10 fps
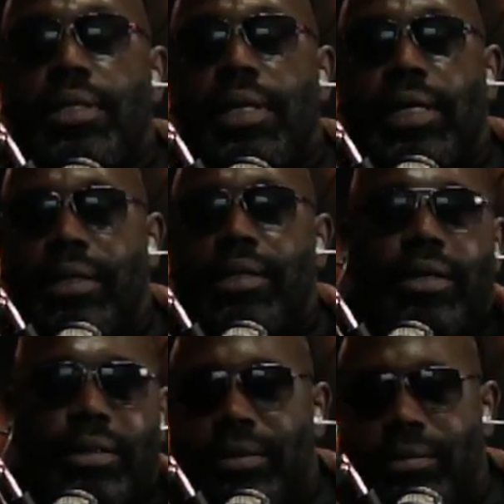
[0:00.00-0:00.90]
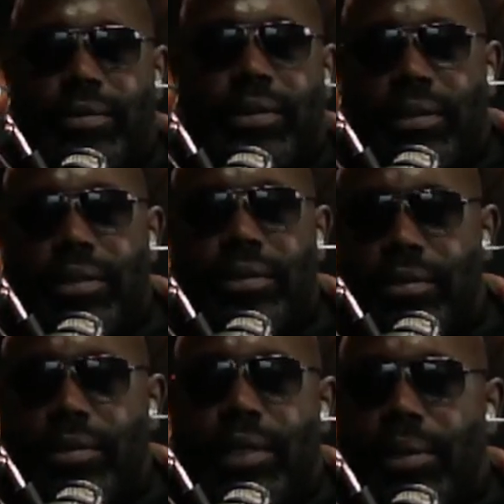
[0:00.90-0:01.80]
Like you know, when he's
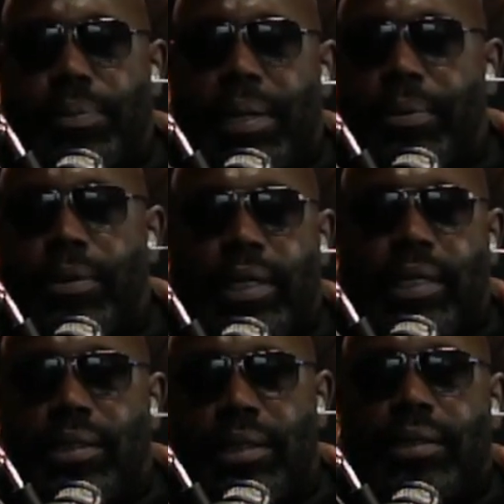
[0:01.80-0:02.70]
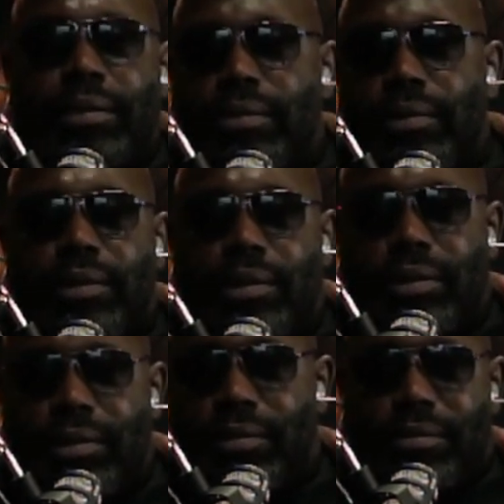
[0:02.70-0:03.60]
doing like paperwork and shit, you know,
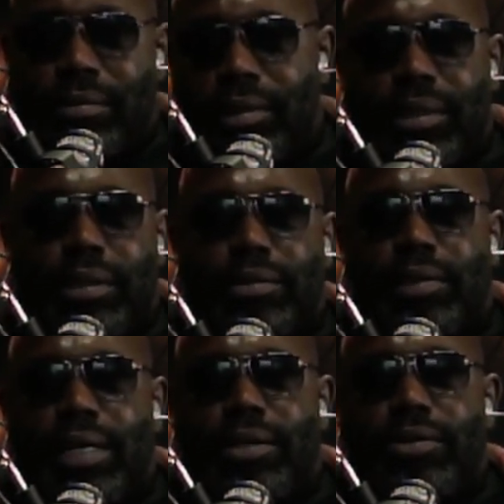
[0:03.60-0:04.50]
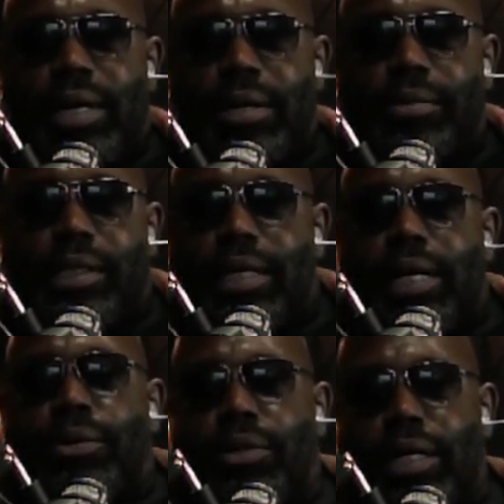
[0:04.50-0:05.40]
he he's writing his rhymes. And
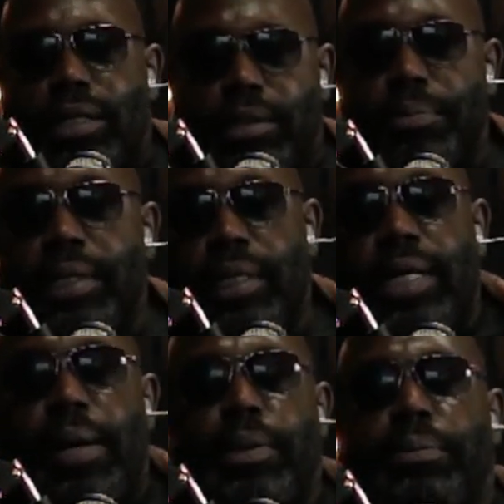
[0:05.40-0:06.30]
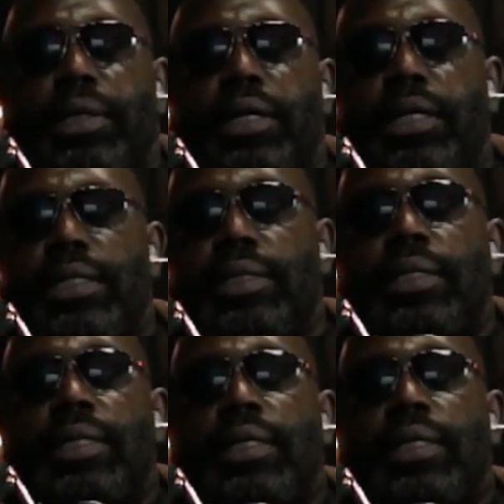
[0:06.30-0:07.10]
I wanted to be a comic book artist,